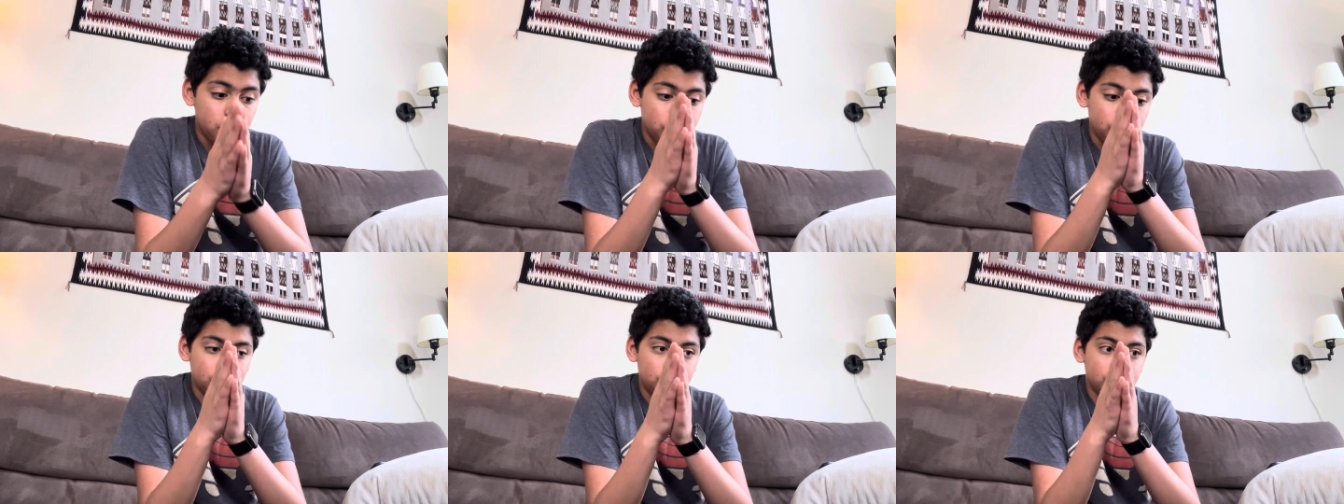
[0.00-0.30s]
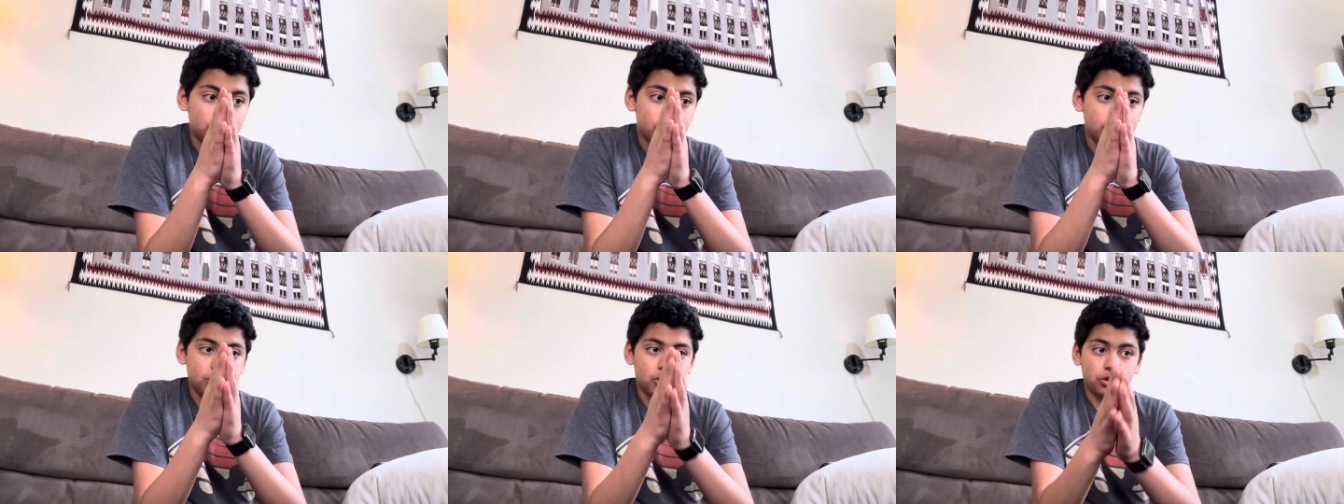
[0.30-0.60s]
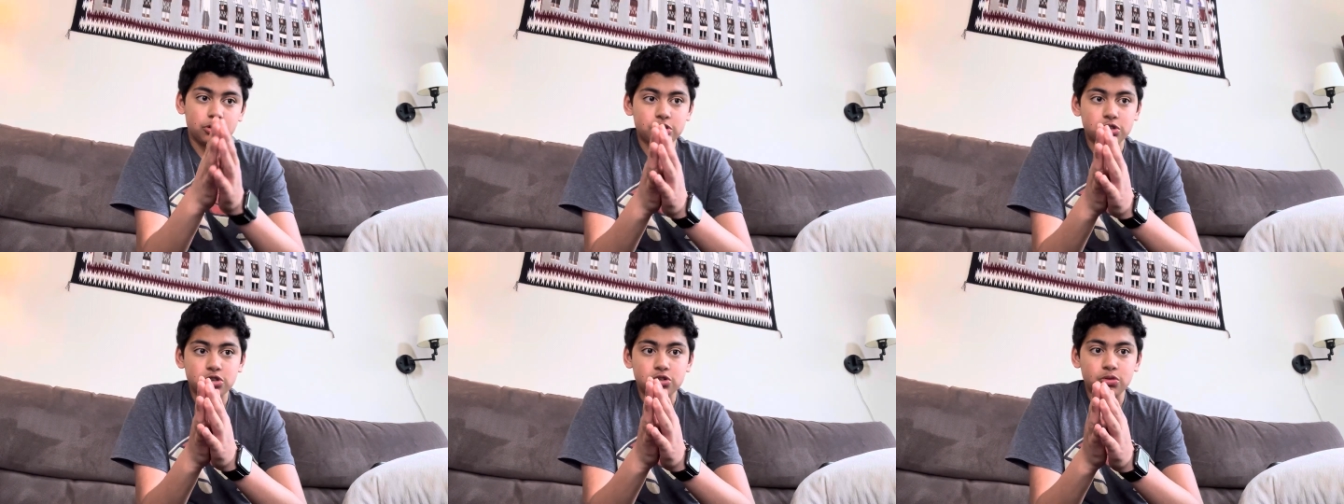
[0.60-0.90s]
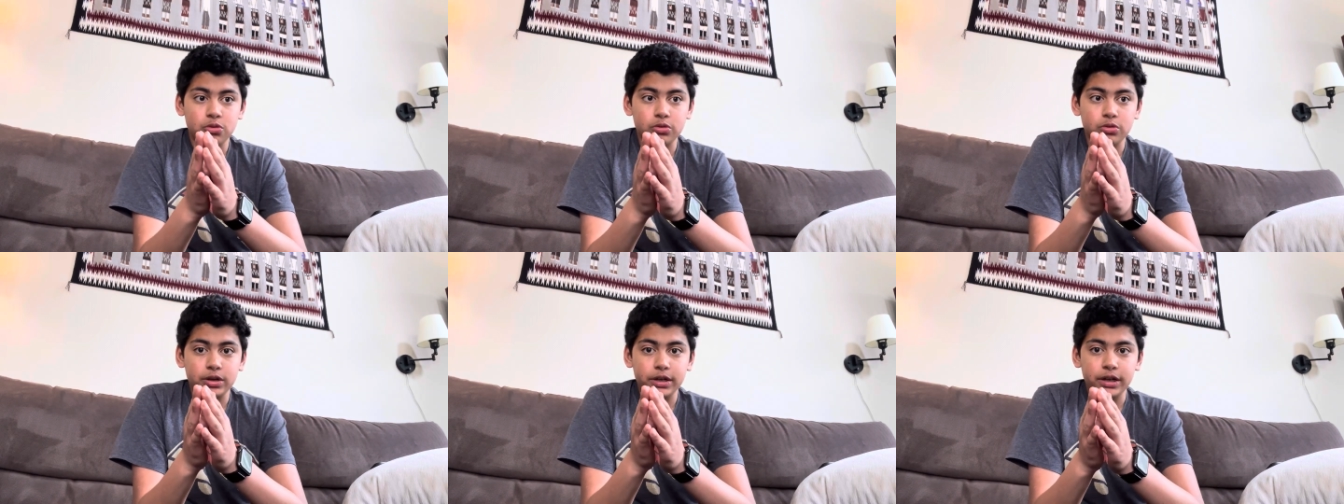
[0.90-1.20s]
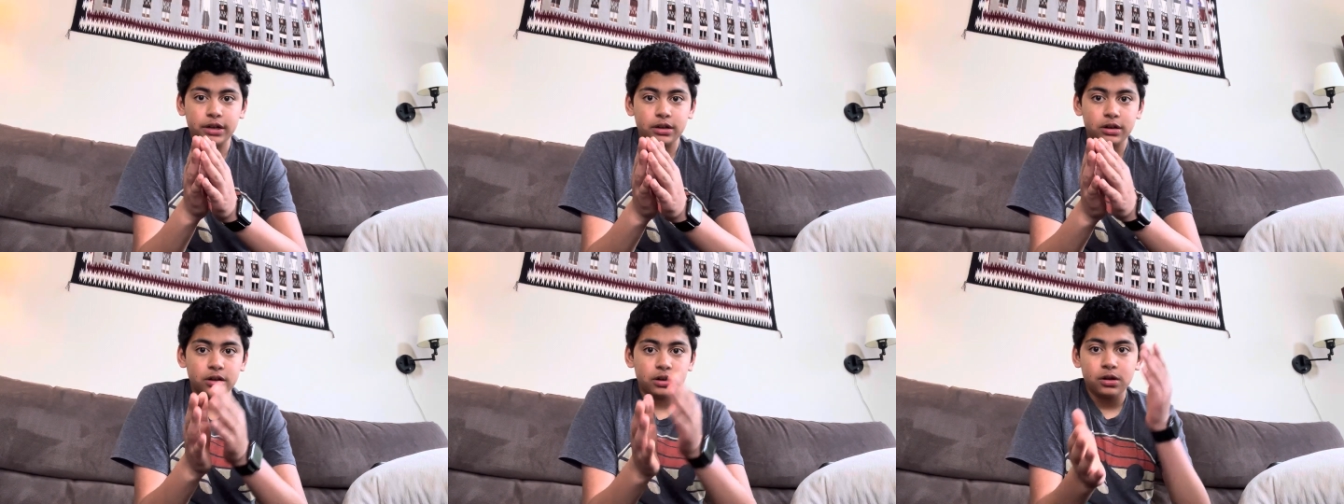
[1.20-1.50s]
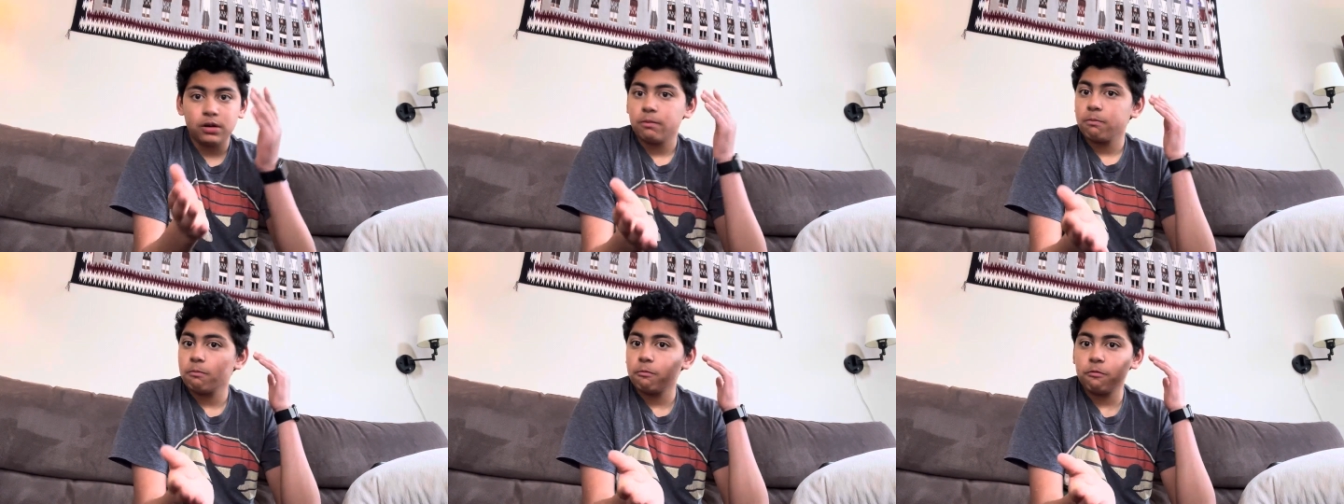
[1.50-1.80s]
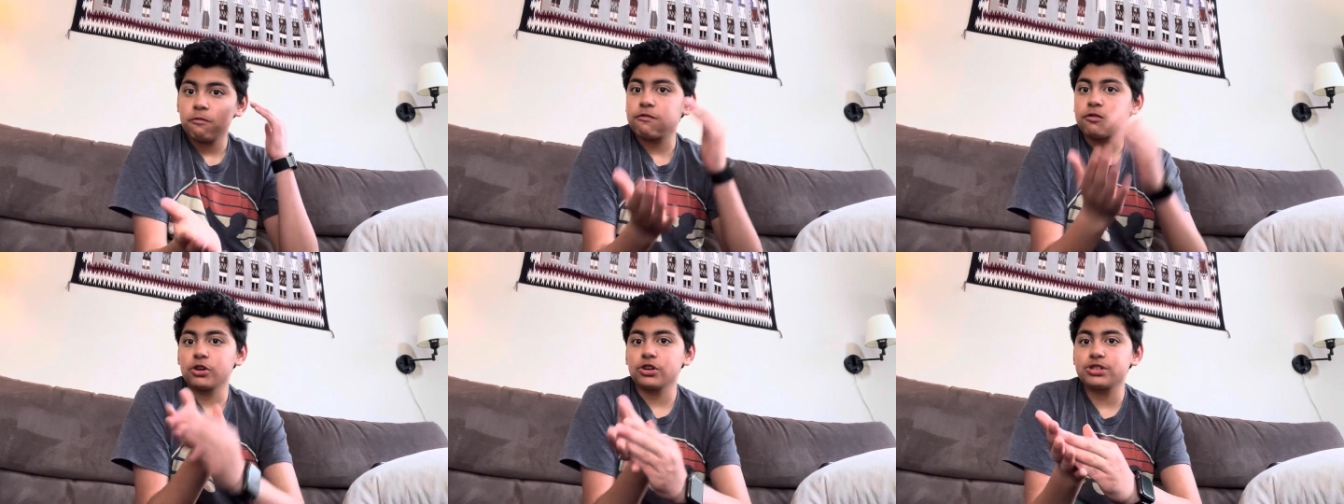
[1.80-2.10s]
You could start the story
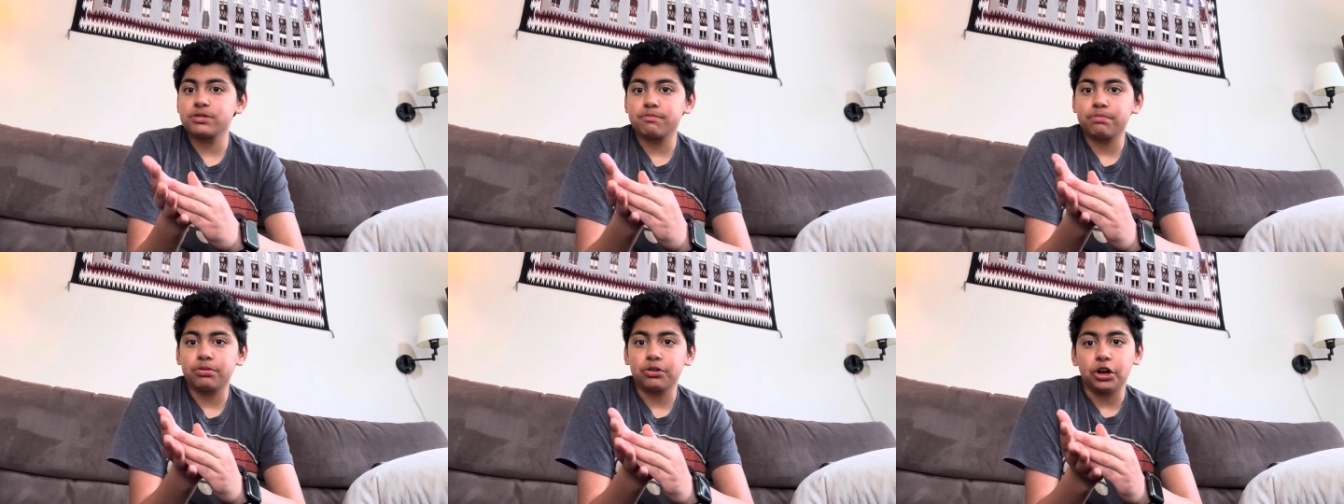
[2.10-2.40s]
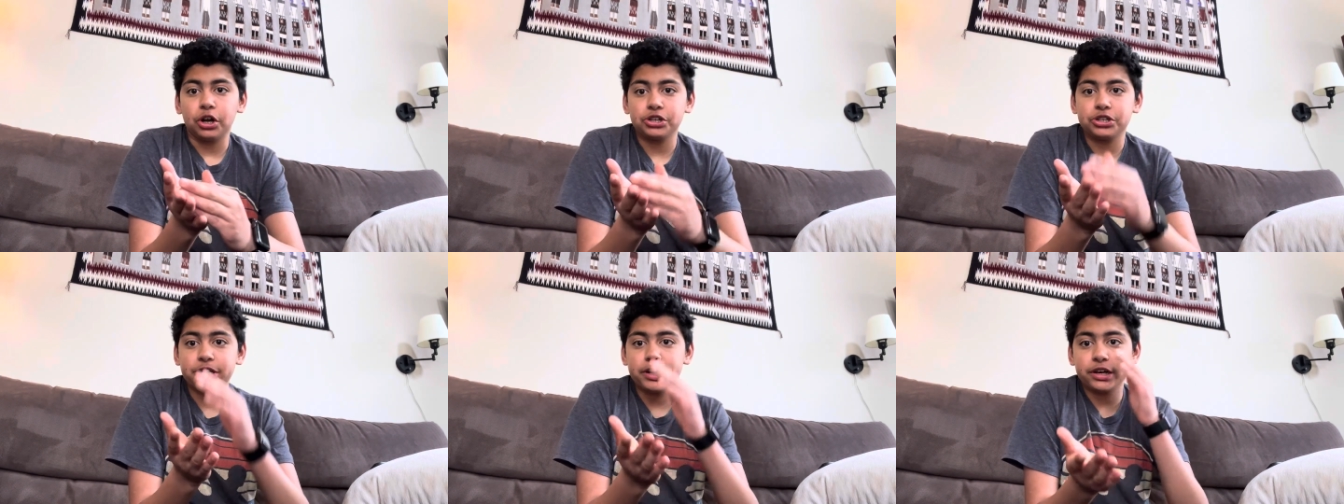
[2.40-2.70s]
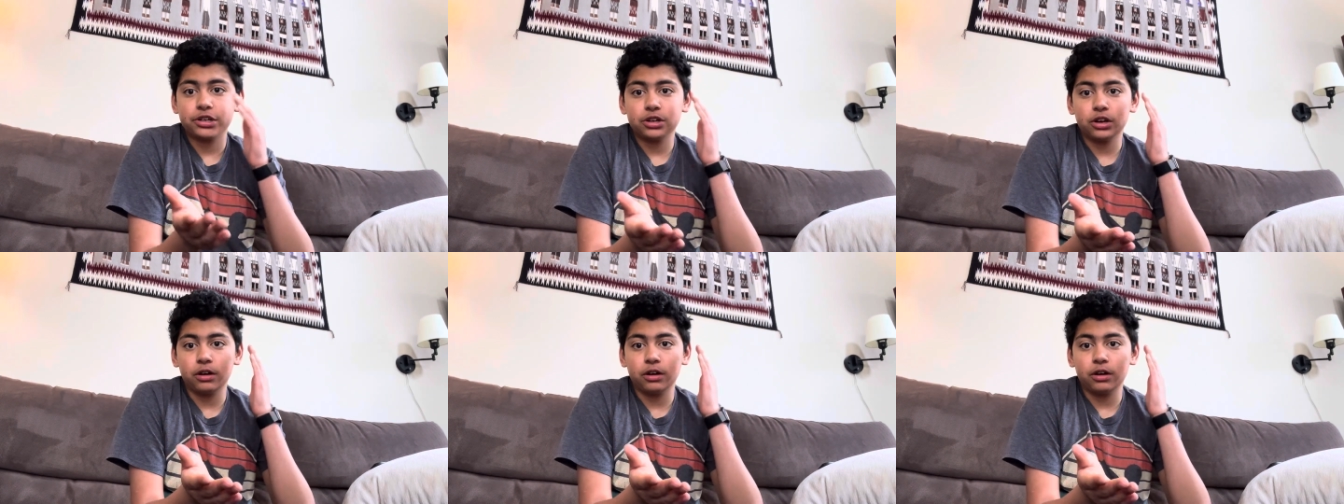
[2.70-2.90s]
first project